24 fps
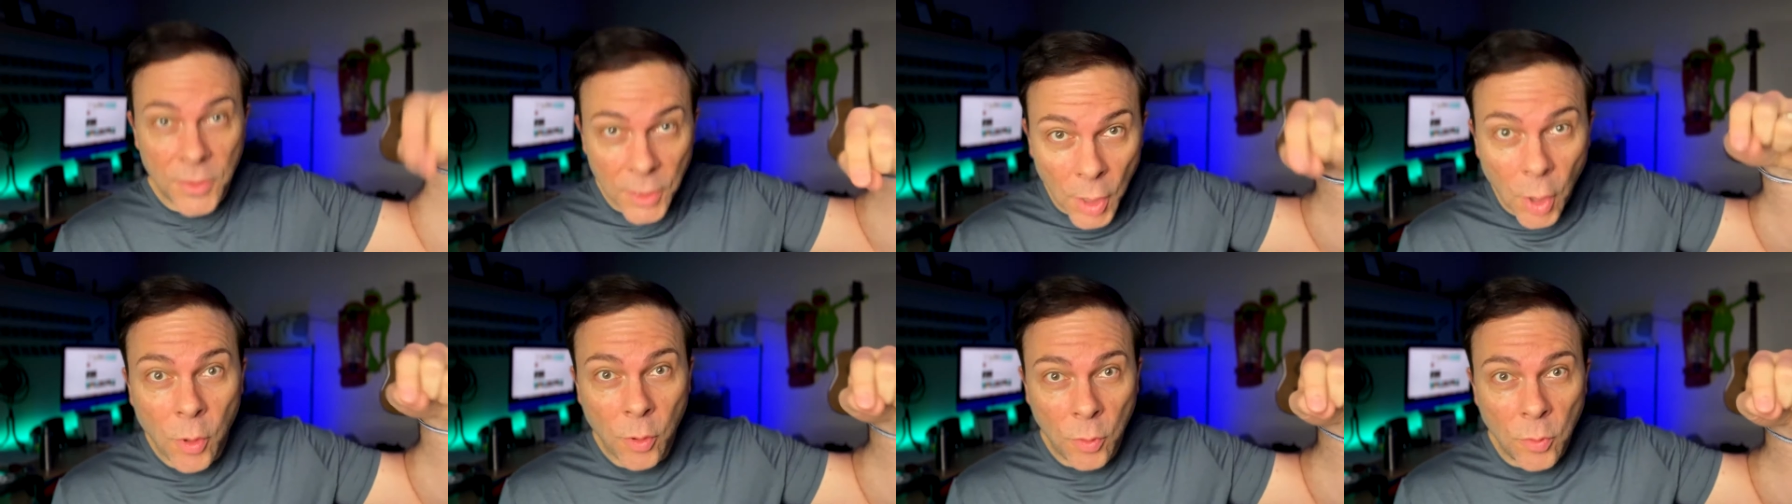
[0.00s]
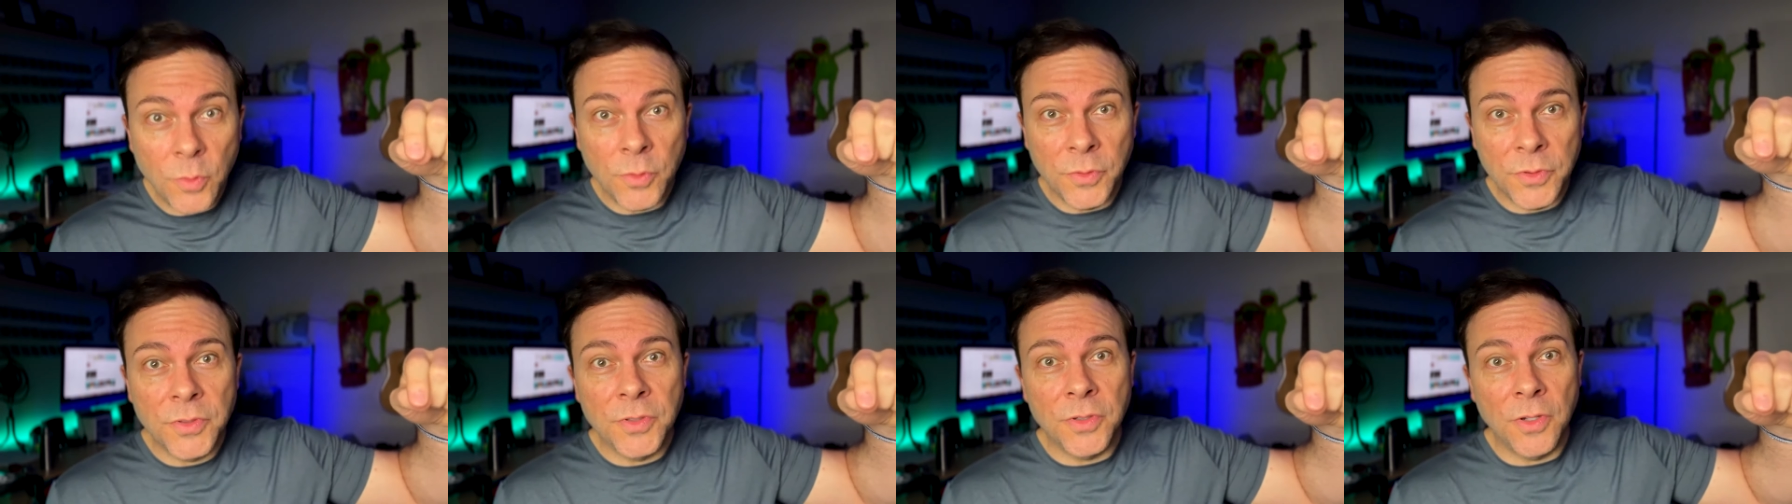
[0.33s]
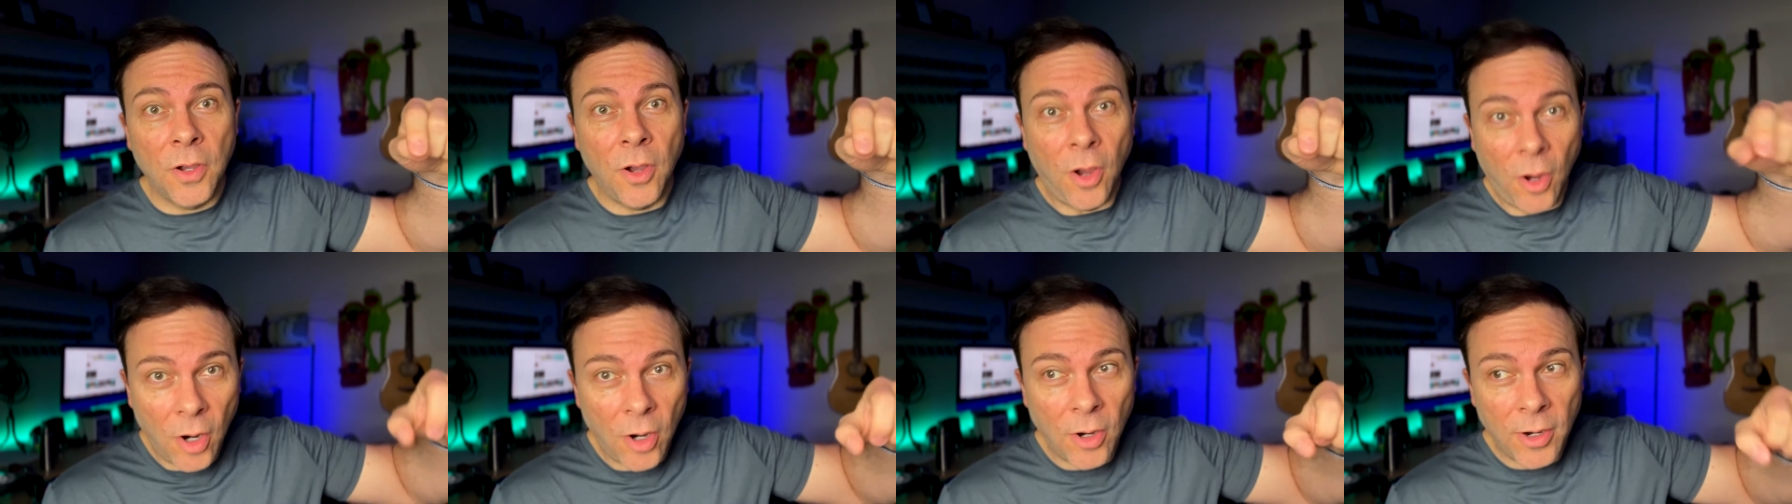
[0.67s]
Those
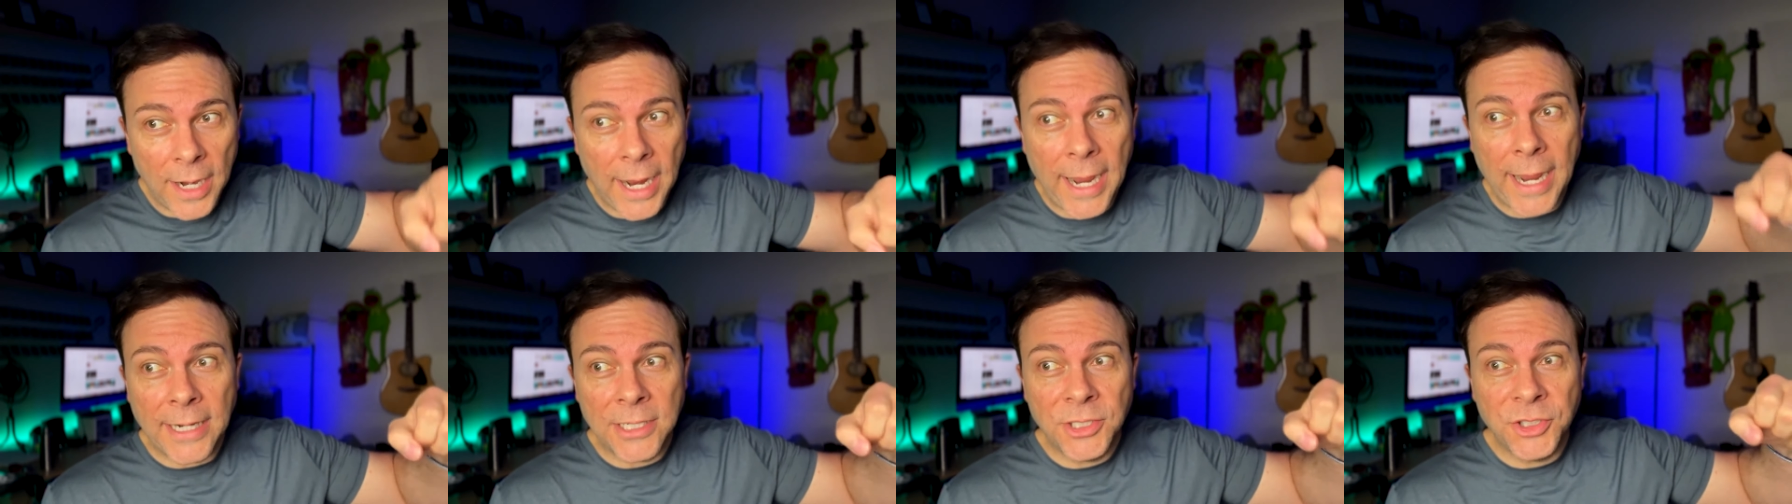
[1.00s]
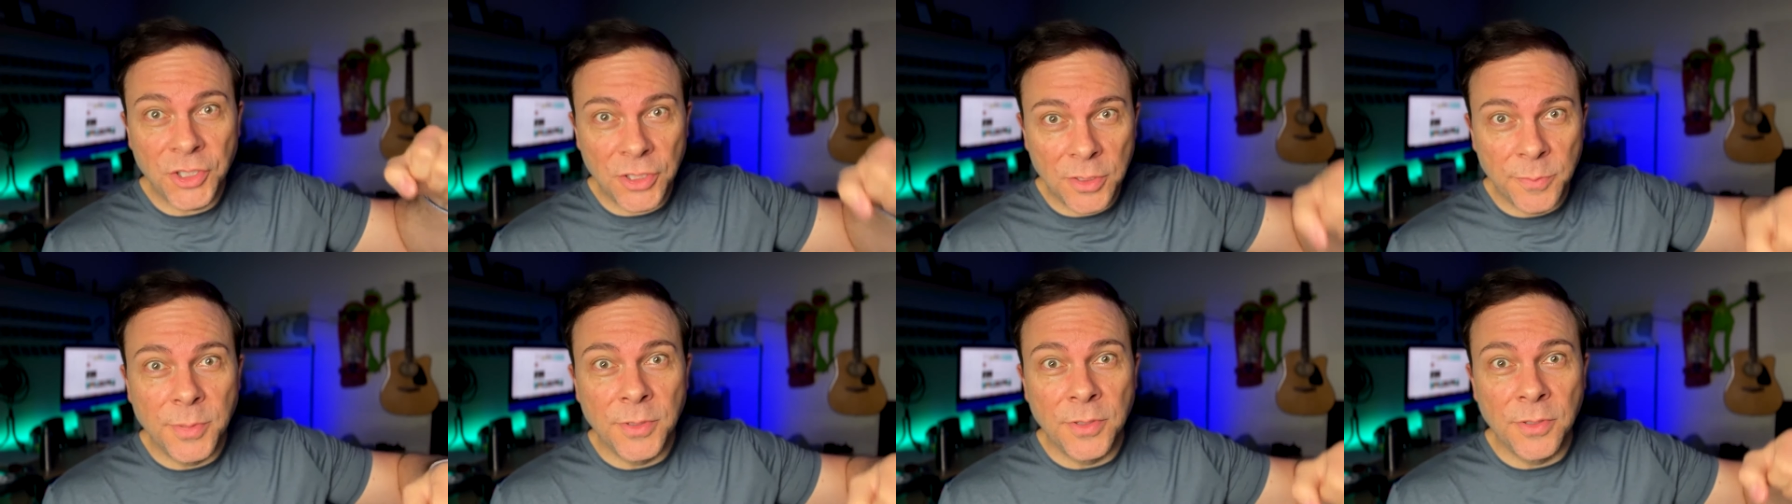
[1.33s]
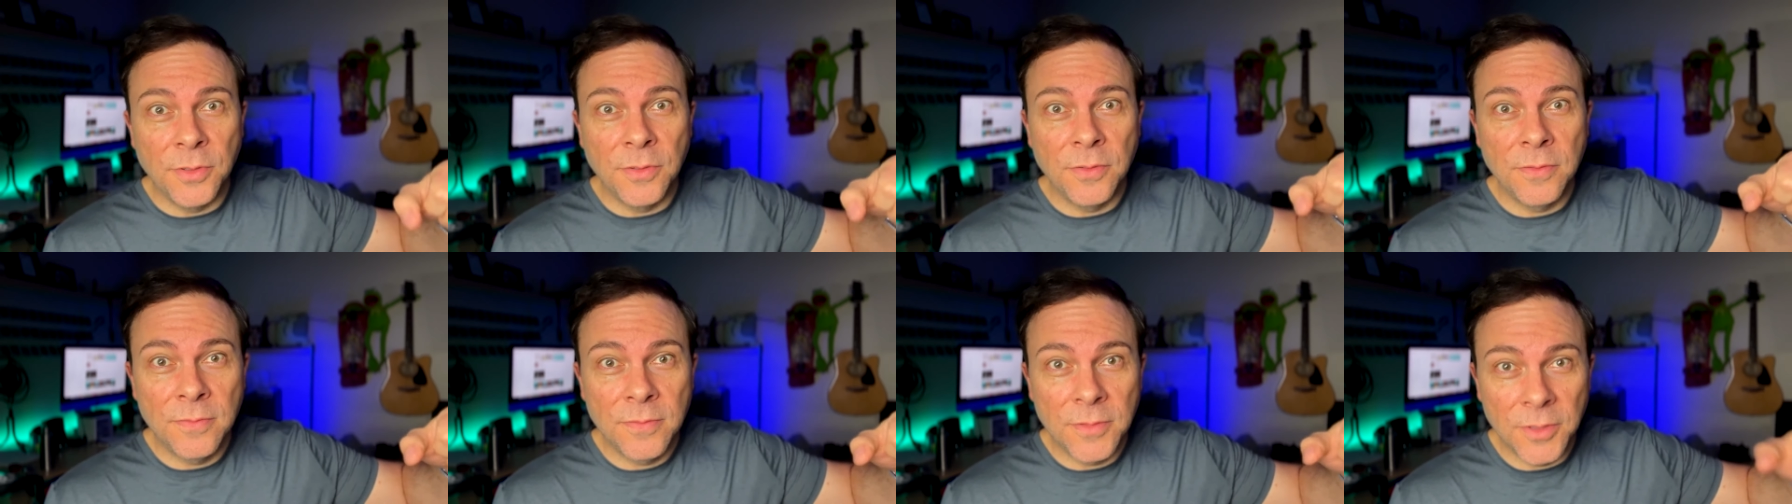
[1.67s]
are
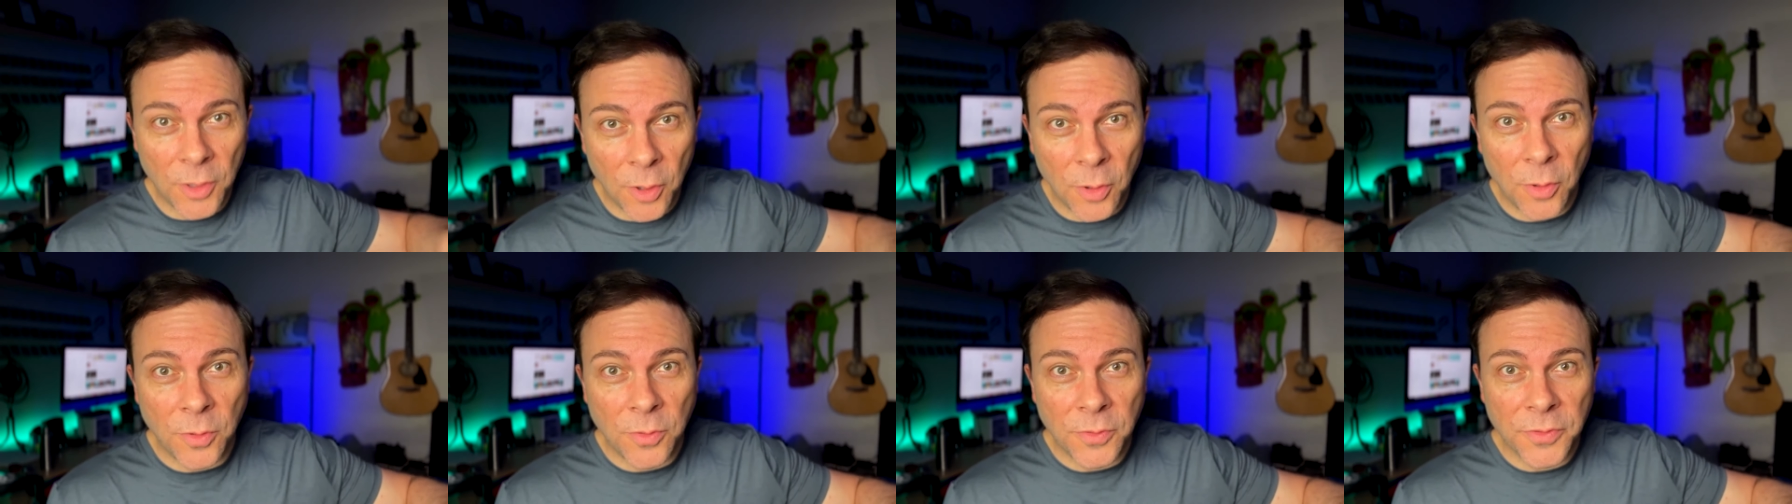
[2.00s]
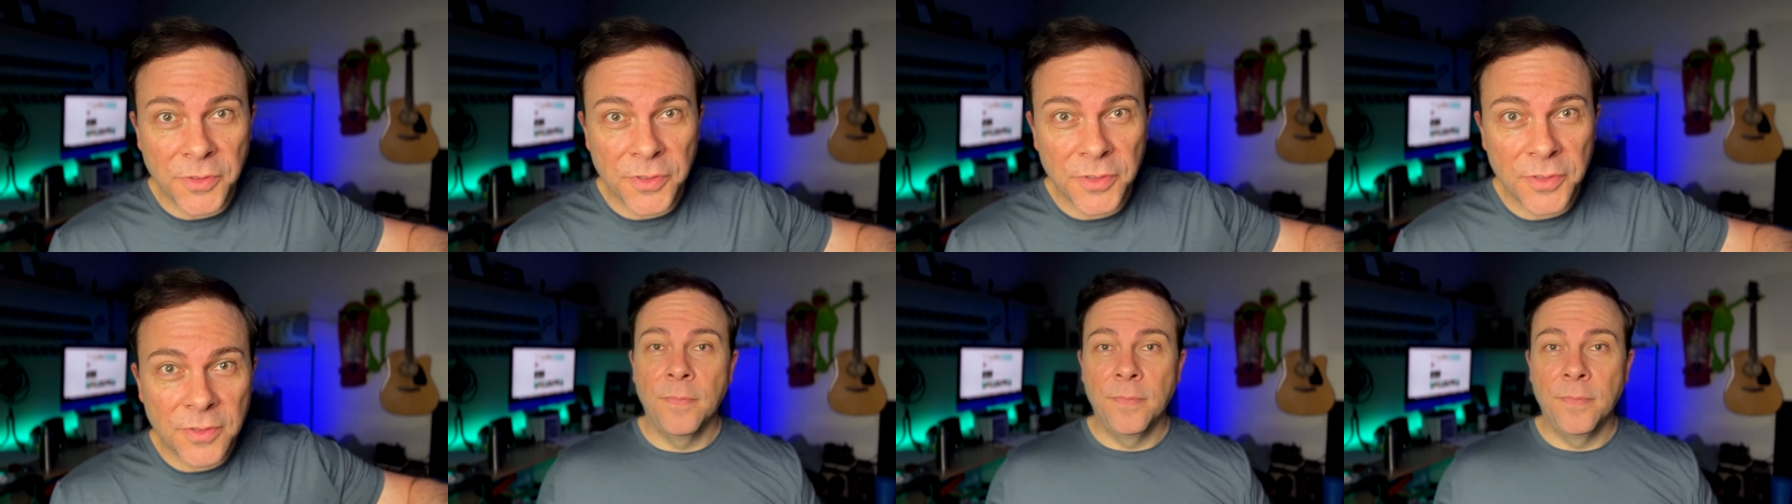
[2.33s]
actionable goals.